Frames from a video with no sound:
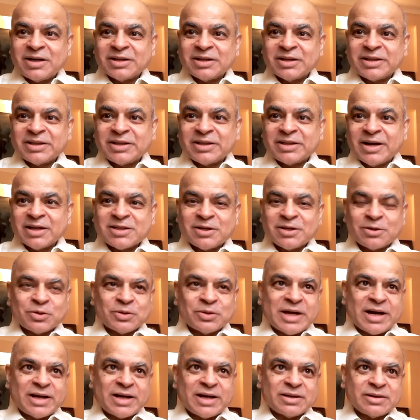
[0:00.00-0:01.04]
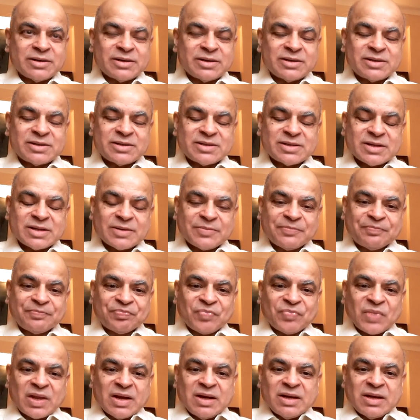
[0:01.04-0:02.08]
The answer to that is
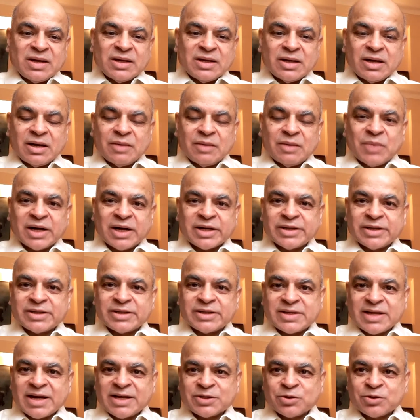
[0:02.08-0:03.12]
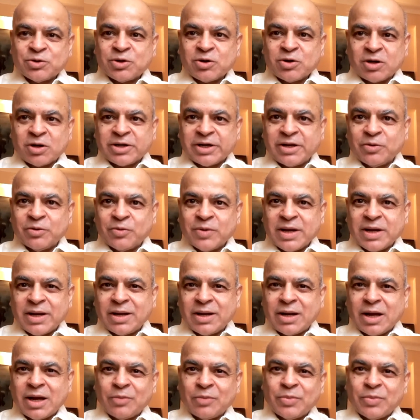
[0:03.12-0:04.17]
markets, as you're already
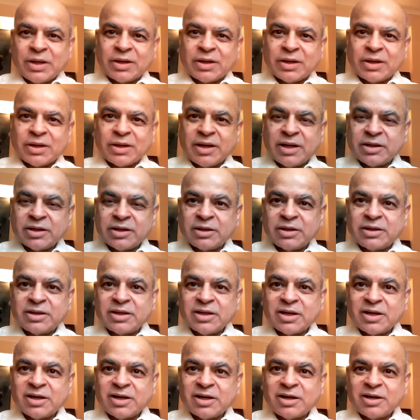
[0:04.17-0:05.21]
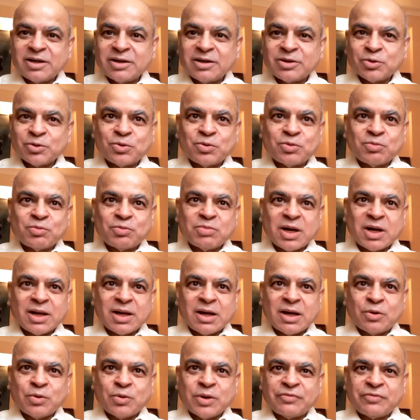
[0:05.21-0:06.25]
aware, have been created to
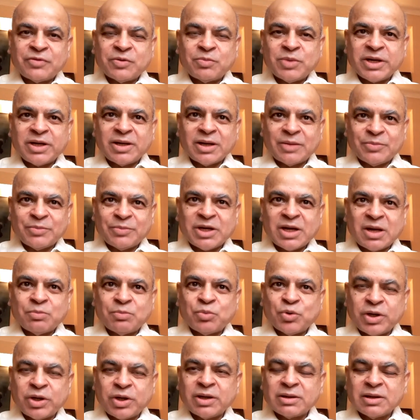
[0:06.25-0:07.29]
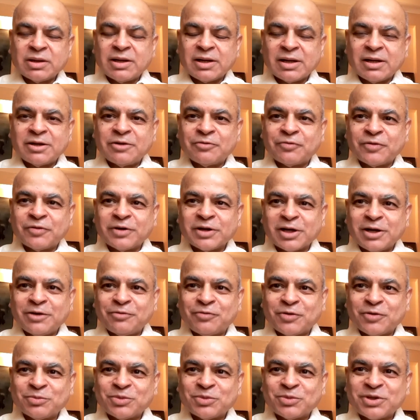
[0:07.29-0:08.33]
allow everybody, I'm putting it a little differently
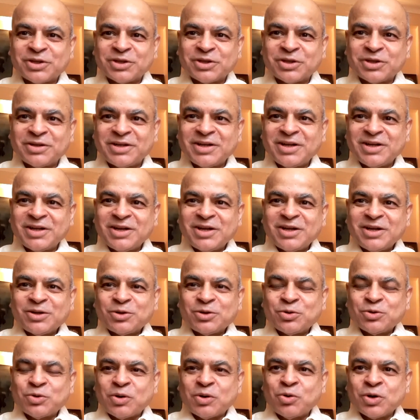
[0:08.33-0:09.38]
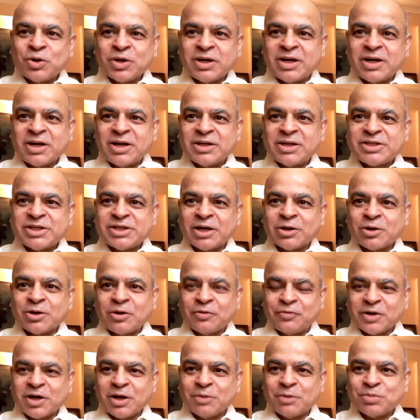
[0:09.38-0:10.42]
from theory, to own a chunk
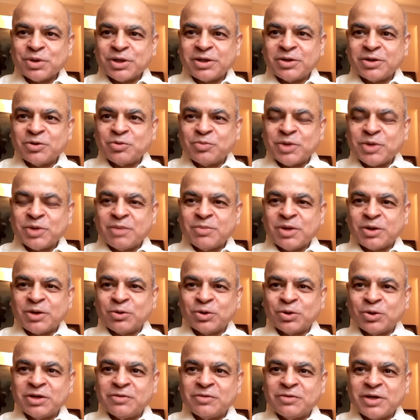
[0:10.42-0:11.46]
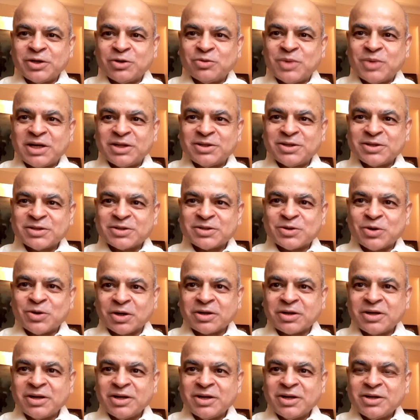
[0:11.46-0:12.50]
of a company. You become an owner when you buy the stock.
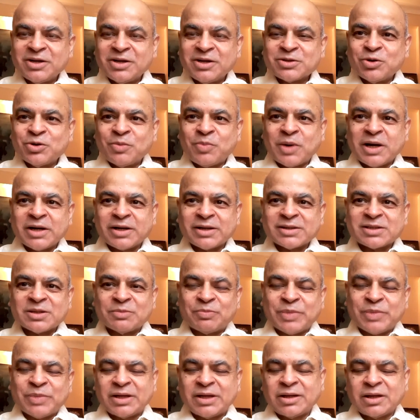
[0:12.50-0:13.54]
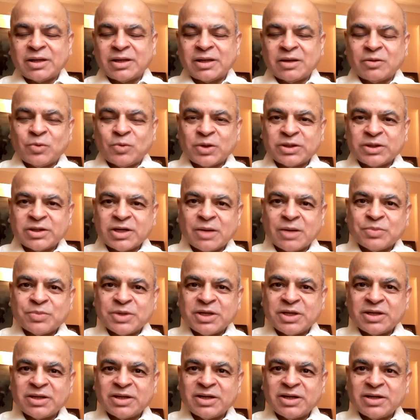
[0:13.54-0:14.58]
So you're participating in what the
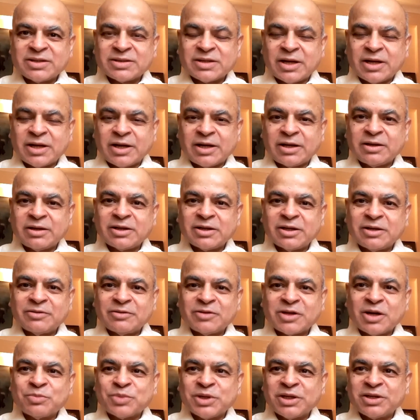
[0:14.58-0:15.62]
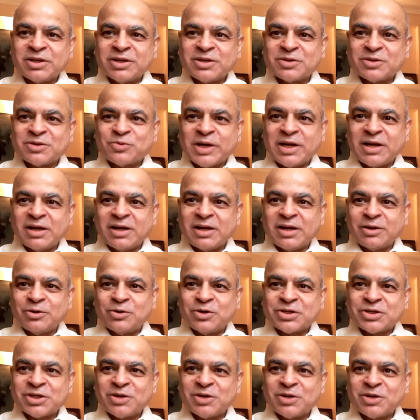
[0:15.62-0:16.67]
company does, and the company does well,
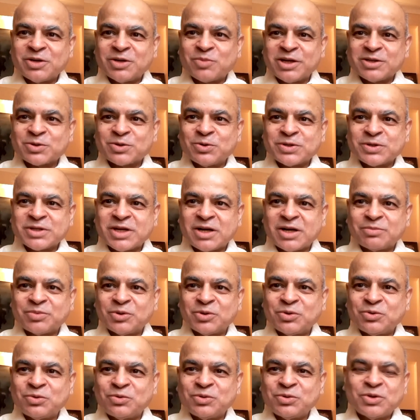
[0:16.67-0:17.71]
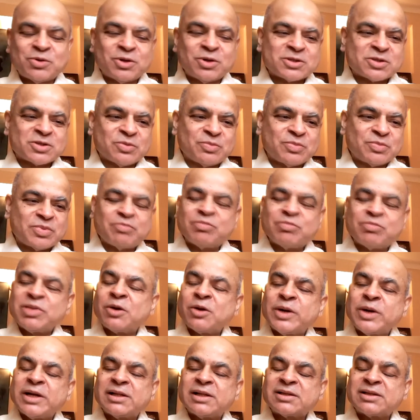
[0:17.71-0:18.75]
your share price goes up, you also
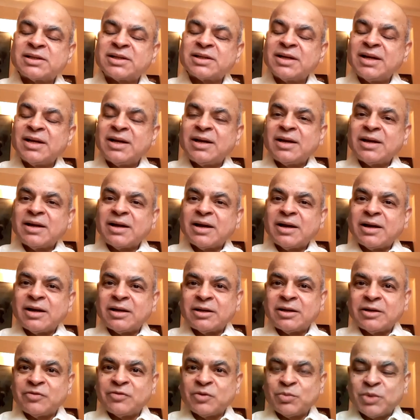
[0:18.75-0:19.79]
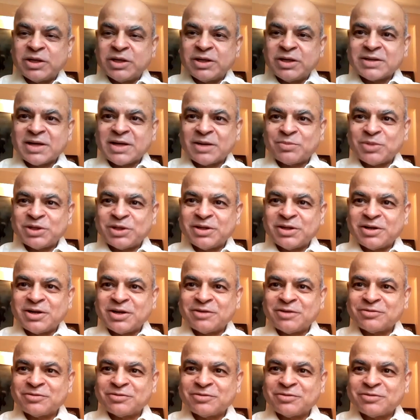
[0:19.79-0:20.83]
build wealth, and everybody's happy
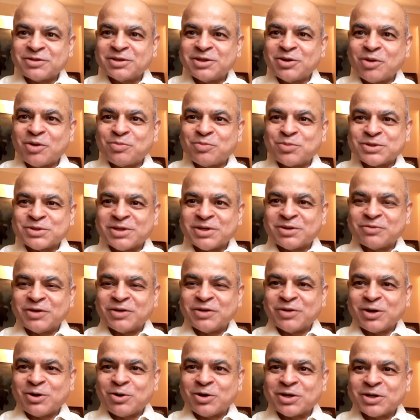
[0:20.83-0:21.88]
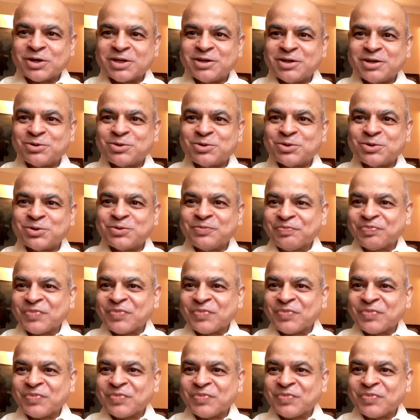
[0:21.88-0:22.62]
thereafter. The opposite we will not get into.